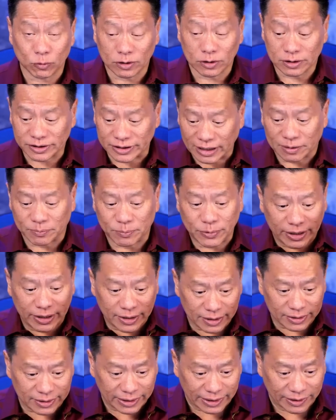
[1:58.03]
celebrate
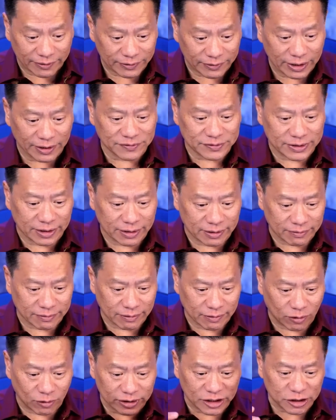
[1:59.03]
it. they give gifts, they
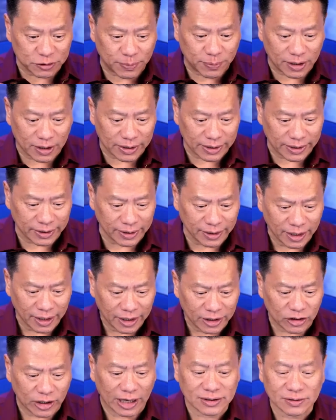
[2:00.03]
all these partying.
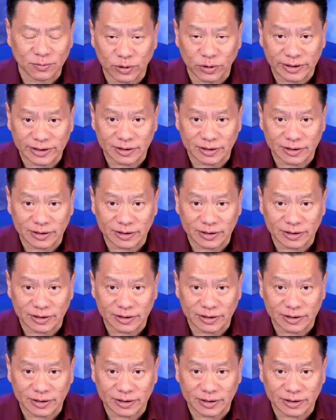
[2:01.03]
You ask them what